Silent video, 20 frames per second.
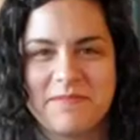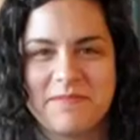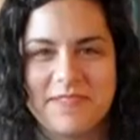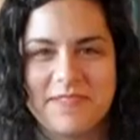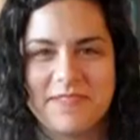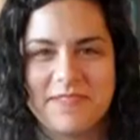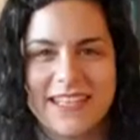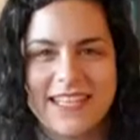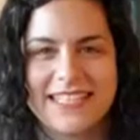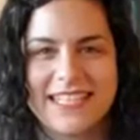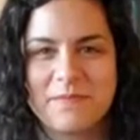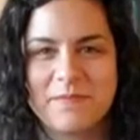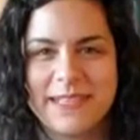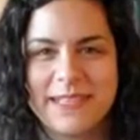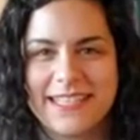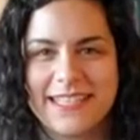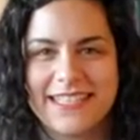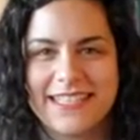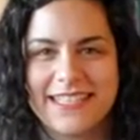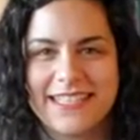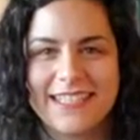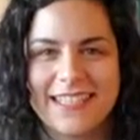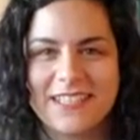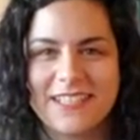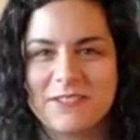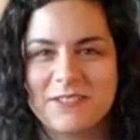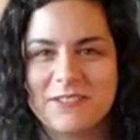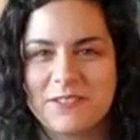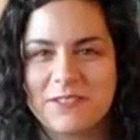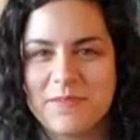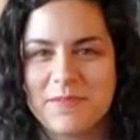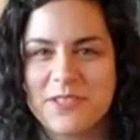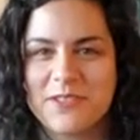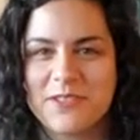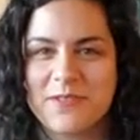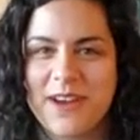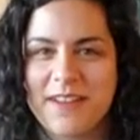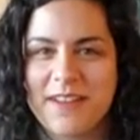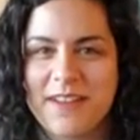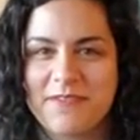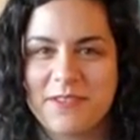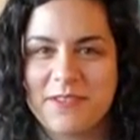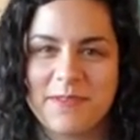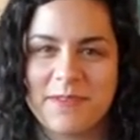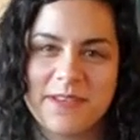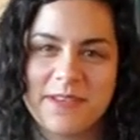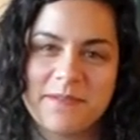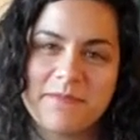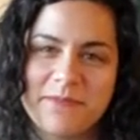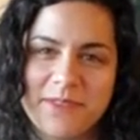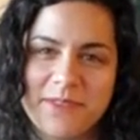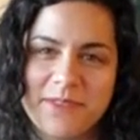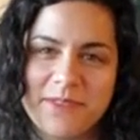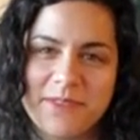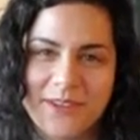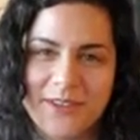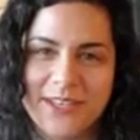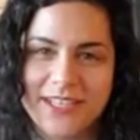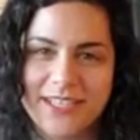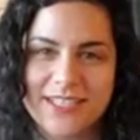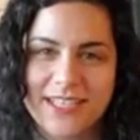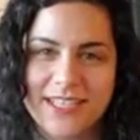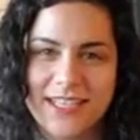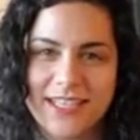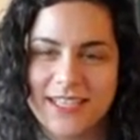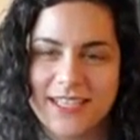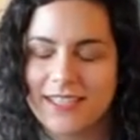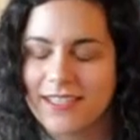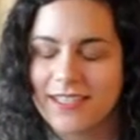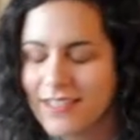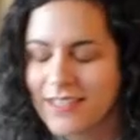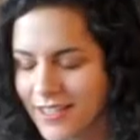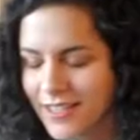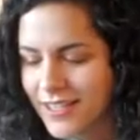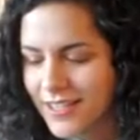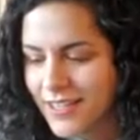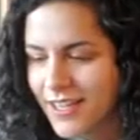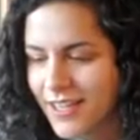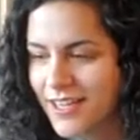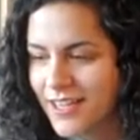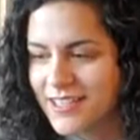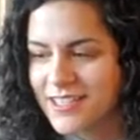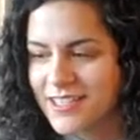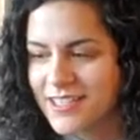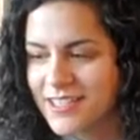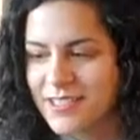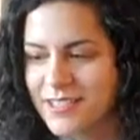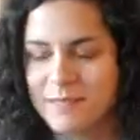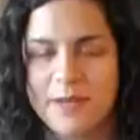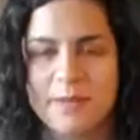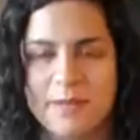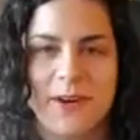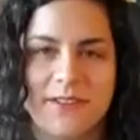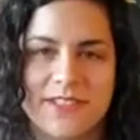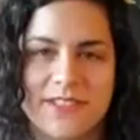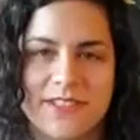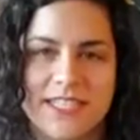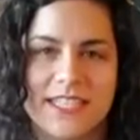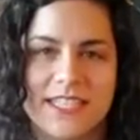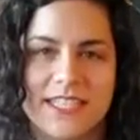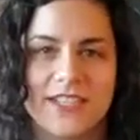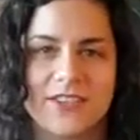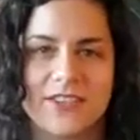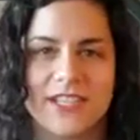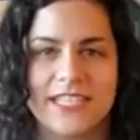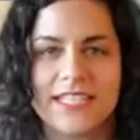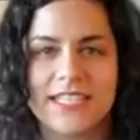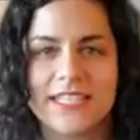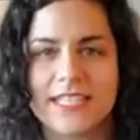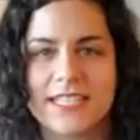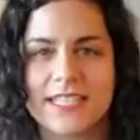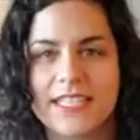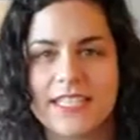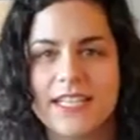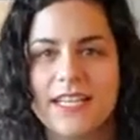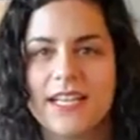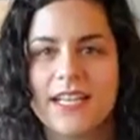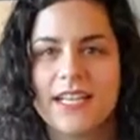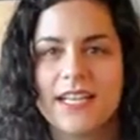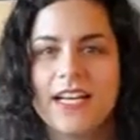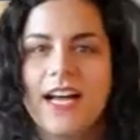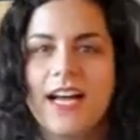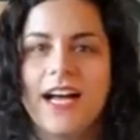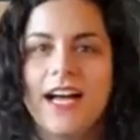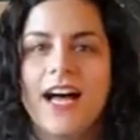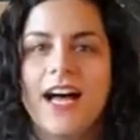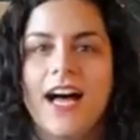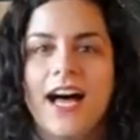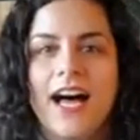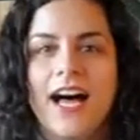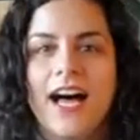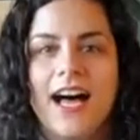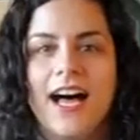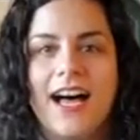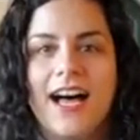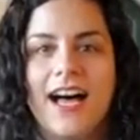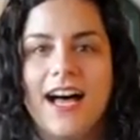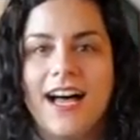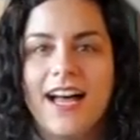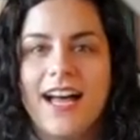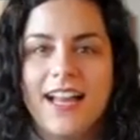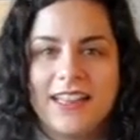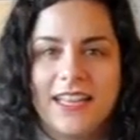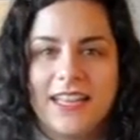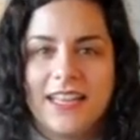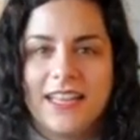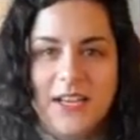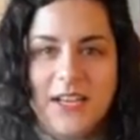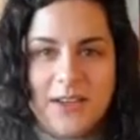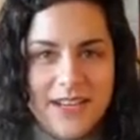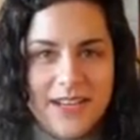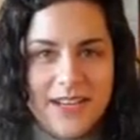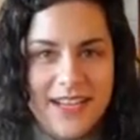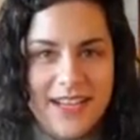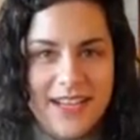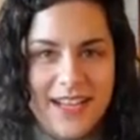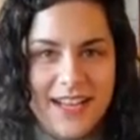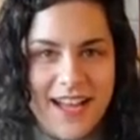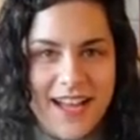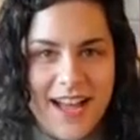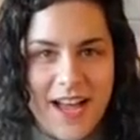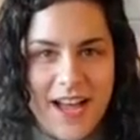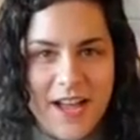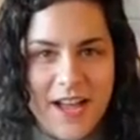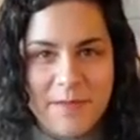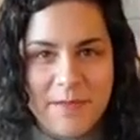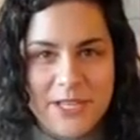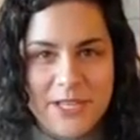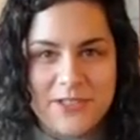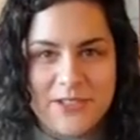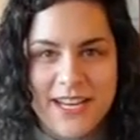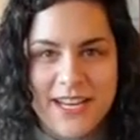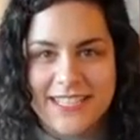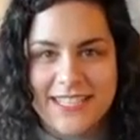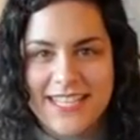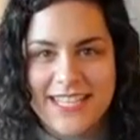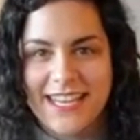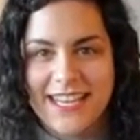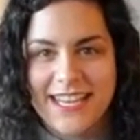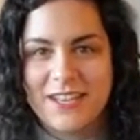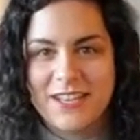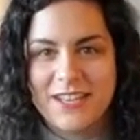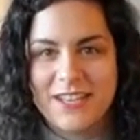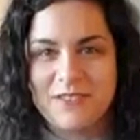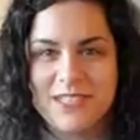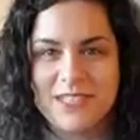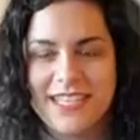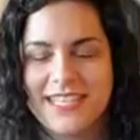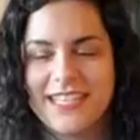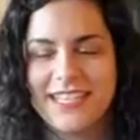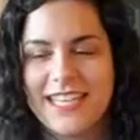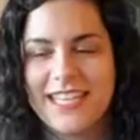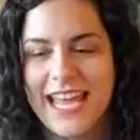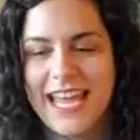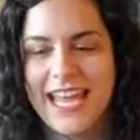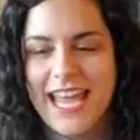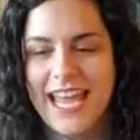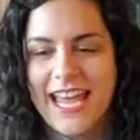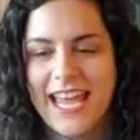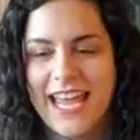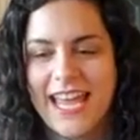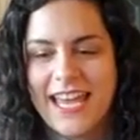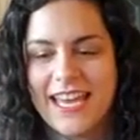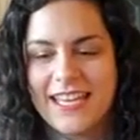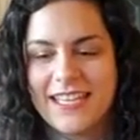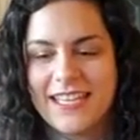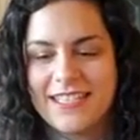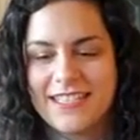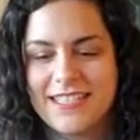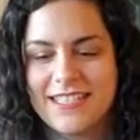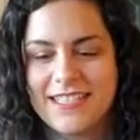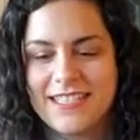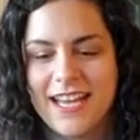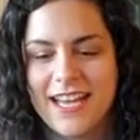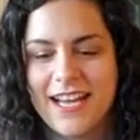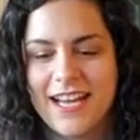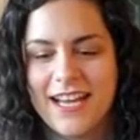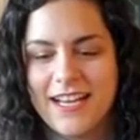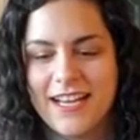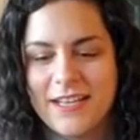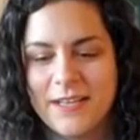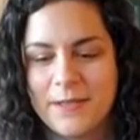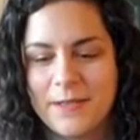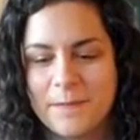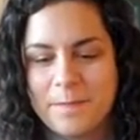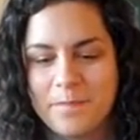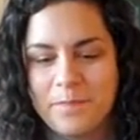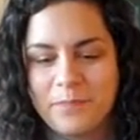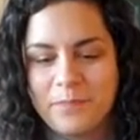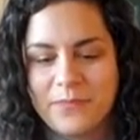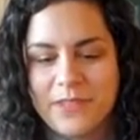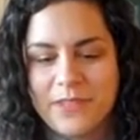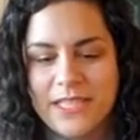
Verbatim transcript: Thanks, LP. Thank you so much for having me. I'm very excited uh, to be a part of this series. Uh, hello, I'm Andrea Tateosian, and um,